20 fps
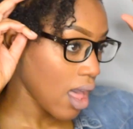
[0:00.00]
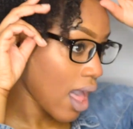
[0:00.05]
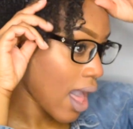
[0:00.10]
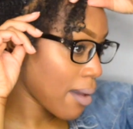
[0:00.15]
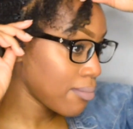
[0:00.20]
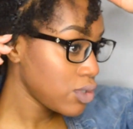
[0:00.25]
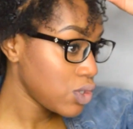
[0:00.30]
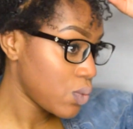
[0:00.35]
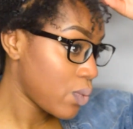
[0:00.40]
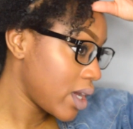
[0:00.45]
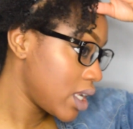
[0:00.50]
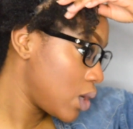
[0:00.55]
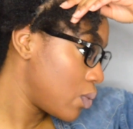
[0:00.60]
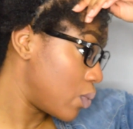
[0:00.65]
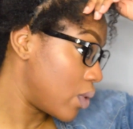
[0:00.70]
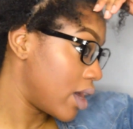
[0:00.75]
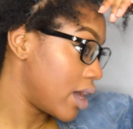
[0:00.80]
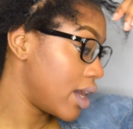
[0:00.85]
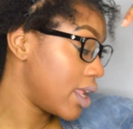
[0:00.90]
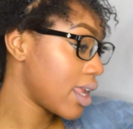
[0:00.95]
I'm
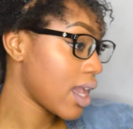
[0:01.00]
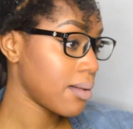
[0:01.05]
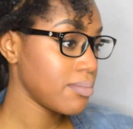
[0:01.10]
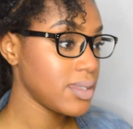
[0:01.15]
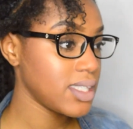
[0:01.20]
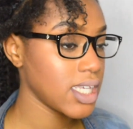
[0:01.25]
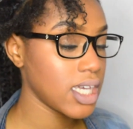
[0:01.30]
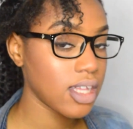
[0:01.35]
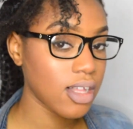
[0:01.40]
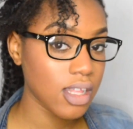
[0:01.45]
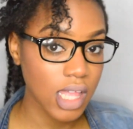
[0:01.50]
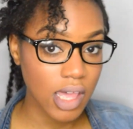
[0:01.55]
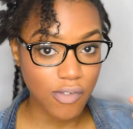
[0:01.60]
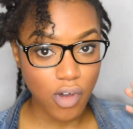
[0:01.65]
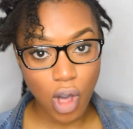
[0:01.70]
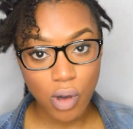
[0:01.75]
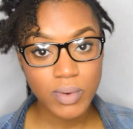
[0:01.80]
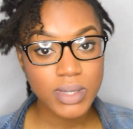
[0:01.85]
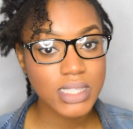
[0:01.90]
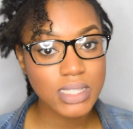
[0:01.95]
21. I'm single. I've
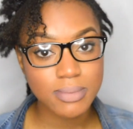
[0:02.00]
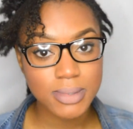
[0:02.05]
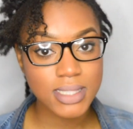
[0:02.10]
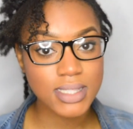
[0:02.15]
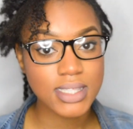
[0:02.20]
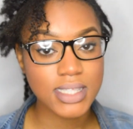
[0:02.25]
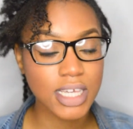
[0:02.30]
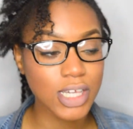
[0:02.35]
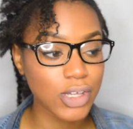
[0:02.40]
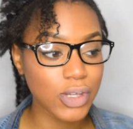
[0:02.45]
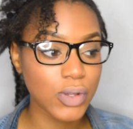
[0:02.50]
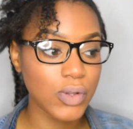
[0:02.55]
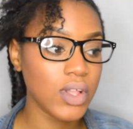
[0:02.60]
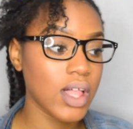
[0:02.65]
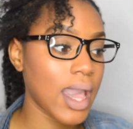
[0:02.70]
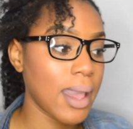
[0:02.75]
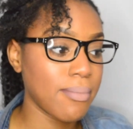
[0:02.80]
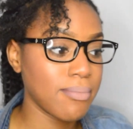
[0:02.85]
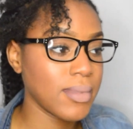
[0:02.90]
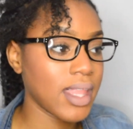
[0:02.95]
always been single.
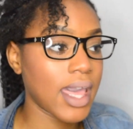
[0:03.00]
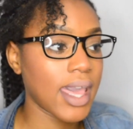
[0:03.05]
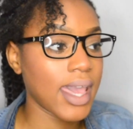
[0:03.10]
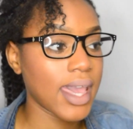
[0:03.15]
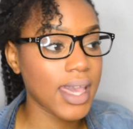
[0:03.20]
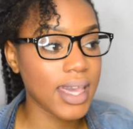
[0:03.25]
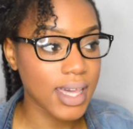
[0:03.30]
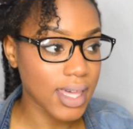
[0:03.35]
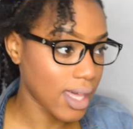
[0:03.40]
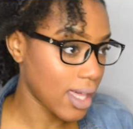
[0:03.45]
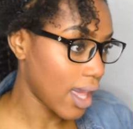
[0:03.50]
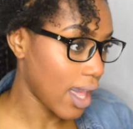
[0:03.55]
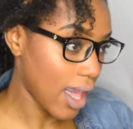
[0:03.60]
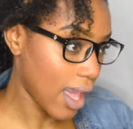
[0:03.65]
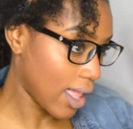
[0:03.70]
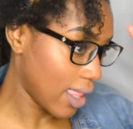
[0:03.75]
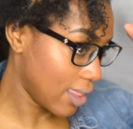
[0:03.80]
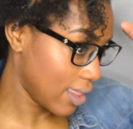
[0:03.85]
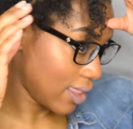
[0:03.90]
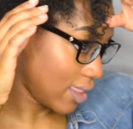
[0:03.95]
I'm like
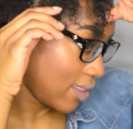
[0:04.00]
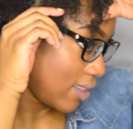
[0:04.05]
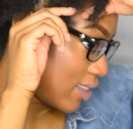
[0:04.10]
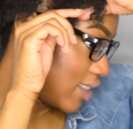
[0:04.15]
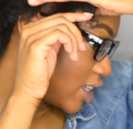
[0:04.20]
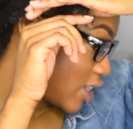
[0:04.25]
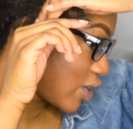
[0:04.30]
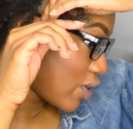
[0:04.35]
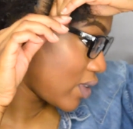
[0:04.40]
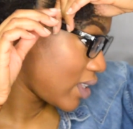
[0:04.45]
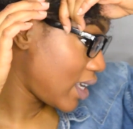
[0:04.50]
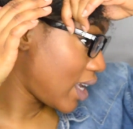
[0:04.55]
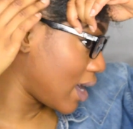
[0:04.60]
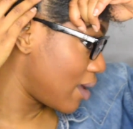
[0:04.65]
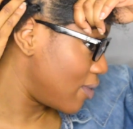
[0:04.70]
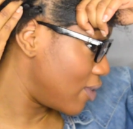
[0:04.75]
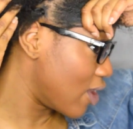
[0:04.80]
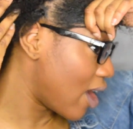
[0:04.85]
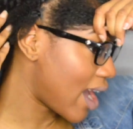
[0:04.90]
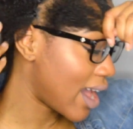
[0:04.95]

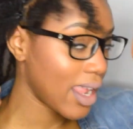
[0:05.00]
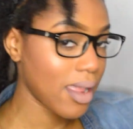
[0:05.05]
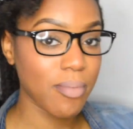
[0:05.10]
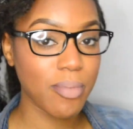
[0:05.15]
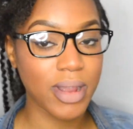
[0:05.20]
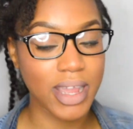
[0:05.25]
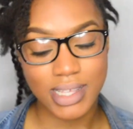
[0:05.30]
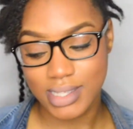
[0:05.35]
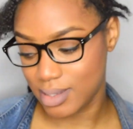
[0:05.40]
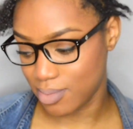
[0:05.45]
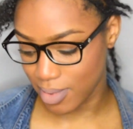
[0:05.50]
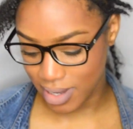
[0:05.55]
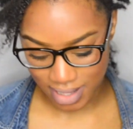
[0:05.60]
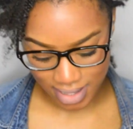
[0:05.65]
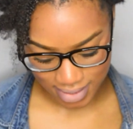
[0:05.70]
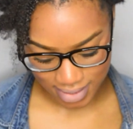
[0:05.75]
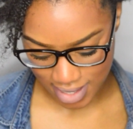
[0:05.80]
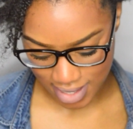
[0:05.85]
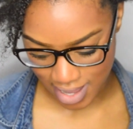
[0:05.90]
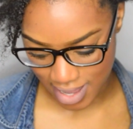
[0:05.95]
literally not impressed by
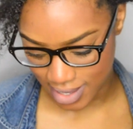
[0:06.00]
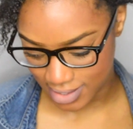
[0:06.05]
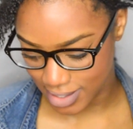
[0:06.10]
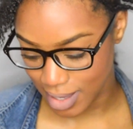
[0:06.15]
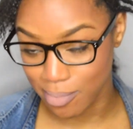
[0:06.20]
guys.